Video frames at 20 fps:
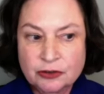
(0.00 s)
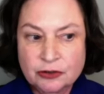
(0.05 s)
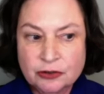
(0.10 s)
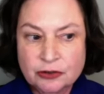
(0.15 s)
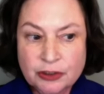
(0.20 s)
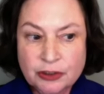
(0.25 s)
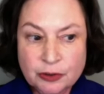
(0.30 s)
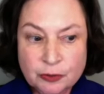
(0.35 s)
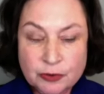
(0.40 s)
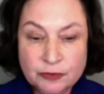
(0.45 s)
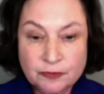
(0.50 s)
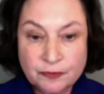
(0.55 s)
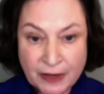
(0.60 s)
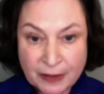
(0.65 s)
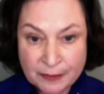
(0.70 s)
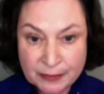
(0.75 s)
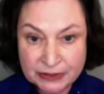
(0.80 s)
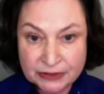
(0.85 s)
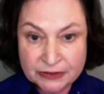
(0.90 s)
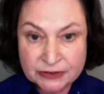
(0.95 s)
there were
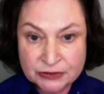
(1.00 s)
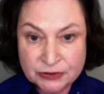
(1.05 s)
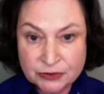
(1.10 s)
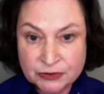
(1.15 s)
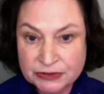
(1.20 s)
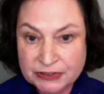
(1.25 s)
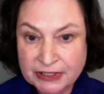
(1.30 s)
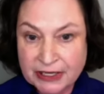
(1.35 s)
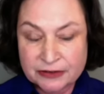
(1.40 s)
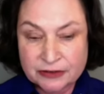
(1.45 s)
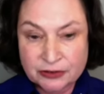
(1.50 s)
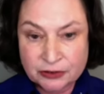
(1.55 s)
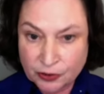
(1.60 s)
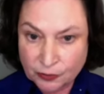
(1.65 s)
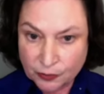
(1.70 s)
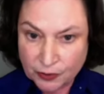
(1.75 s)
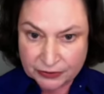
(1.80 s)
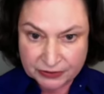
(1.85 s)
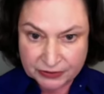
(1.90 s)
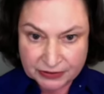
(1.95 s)
feminists who said, "You know
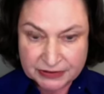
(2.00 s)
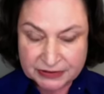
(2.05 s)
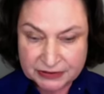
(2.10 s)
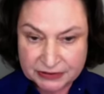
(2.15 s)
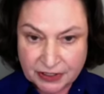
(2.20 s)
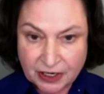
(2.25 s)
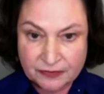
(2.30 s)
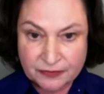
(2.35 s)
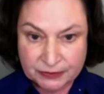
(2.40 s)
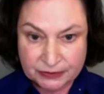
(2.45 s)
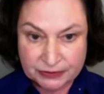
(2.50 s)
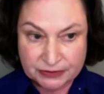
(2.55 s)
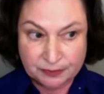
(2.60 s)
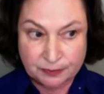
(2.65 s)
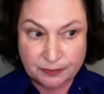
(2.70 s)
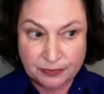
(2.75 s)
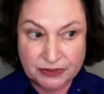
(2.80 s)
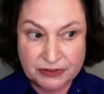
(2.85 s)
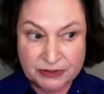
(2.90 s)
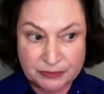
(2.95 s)
what? This stuff is
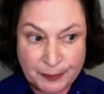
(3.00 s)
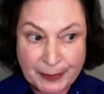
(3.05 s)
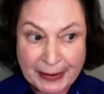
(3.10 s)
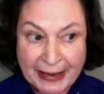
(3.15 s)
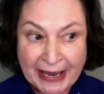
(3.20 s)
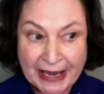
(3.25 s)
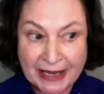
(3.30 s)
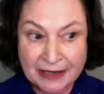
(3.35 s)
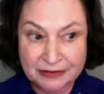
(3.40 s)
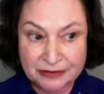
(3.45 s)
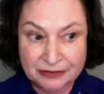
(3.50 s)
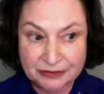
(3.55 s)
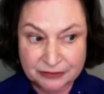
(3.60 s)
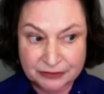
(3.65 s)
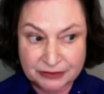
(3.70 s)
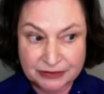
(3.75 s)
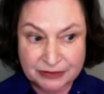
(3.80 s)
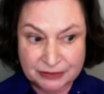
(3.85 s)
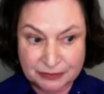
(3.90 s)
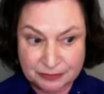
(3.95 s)
is bad.
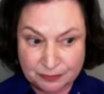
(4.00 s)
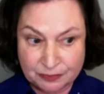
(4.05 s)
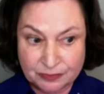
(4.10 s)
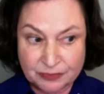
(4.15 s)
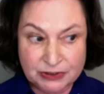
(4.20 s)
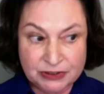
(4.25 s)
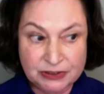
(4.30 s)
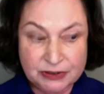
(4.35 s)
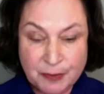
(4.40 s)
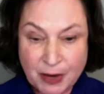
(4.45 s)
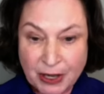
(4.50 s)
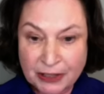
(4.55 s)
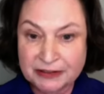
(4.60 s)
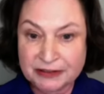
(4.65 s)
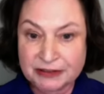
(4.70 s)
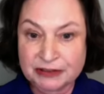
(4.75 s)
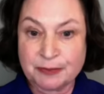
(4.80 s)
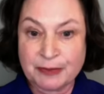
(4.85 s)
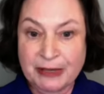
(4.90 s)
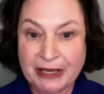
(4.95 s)
This smut
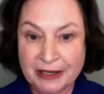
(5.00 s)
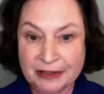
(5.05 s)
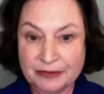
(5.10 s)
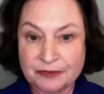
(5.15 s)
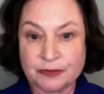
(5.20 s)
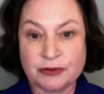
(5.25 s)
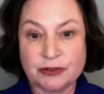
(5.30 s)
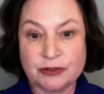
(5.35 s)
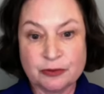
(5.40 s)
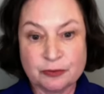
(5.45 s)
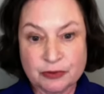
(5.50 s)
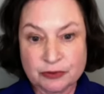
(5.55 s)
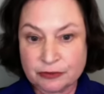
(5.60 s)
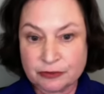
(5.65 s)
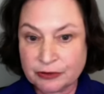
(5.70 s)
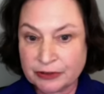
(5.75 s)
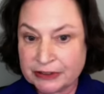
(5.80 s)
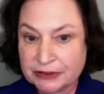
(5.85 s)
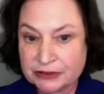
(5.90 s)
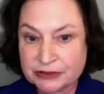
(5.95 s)
is bad for human
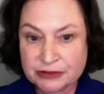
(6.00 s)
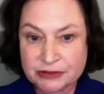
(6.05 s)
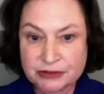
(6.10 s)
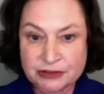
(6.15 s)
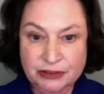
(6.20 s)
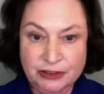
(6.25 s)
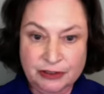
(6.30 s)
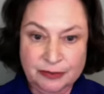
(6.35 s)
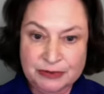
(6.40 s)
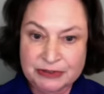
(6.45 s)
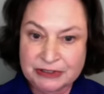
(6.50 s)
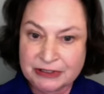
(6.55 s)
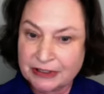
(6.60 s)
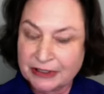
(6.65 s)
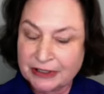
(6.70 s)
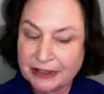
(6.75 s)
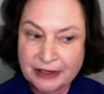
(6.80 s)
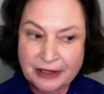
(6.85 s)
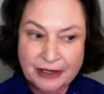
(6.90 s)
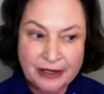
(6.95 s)
relationships
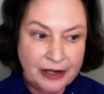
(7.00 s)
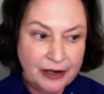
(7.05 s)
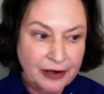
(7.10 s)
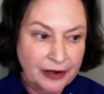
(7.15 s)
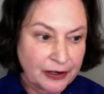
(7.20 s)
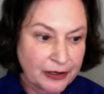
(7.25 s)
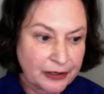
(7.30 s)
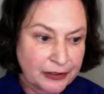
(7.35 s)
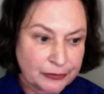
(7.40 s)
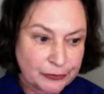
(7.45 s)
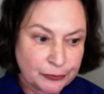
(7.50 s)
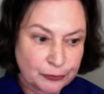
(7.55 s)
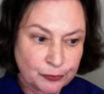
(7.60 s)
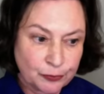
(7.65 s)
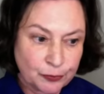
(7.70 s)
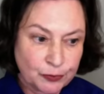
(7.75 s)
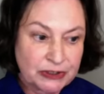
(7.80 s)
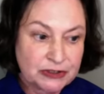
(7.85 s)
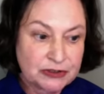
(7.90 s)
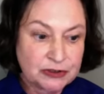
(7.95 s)
uh,
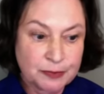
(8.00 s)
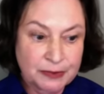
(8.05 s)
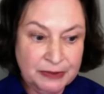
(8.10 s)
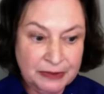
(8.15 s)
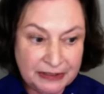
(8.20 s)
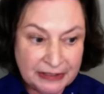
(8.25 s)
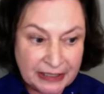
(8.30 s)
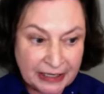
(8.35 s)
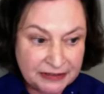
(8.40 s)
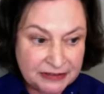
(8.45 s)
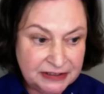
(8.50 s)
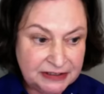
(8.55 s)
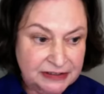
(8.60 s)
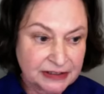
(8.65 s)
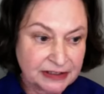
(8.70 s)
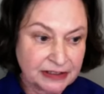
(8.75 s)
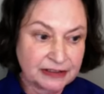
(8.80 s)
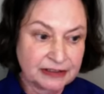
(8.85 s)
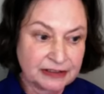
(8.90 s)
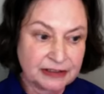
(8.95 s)
we should be against
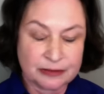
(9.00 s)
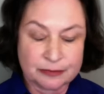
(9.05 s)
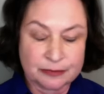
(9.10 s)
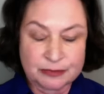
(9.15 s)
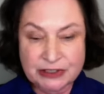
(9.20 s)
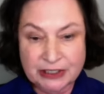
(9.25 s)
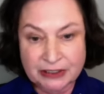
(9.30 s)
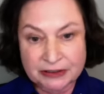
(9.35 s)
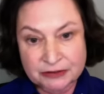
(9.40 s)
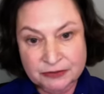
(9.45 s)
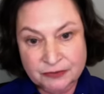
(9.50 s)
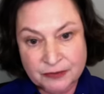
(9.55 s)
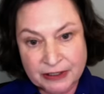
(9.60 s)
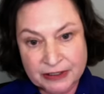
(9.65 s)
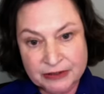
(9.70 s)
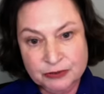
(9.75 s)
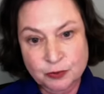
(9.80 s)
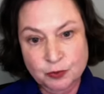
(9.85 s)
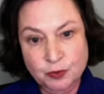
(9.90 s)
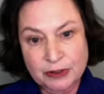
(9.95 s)
it. It
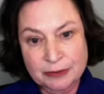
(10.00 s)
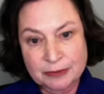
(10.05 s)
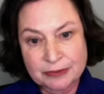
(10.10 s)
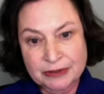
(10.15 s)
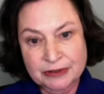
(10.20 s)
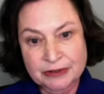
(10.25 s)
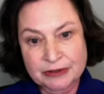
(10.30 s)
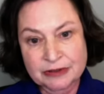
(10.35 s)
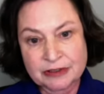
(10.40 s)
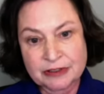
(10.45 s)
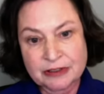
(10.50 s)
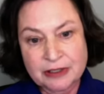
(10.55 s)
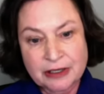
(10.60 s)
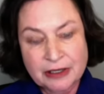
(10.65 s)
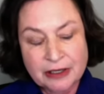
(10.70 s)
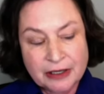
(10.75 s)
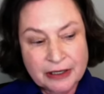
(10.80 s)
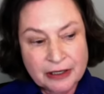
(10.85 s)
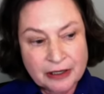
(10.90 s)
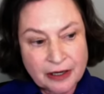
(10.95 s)
objectifies women.
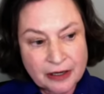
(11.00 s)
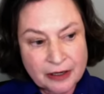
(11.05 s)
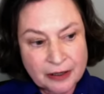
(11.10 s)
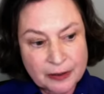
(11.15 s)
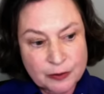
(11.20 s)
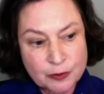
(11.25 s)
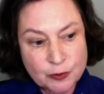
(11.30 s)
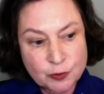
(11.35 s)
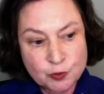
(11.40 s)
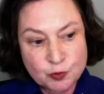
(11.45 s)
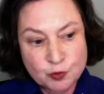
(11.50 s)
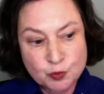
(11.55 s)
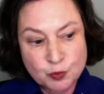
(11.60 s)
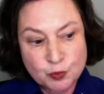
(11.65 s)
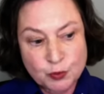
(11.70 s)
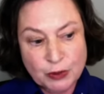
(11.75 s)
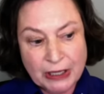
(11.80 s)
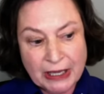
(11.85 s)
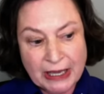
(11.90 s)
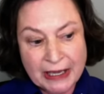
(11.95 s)
Um,
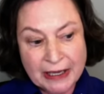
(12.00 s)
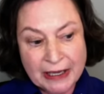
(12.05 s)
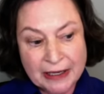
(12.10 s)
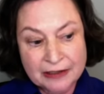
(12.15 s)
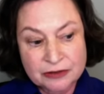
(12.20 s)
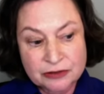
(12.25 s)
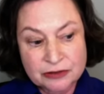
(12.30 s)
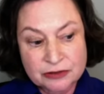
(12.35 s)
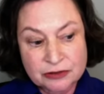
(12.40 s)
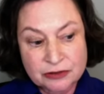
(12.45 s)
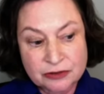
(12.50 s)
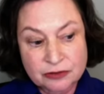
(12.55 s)
and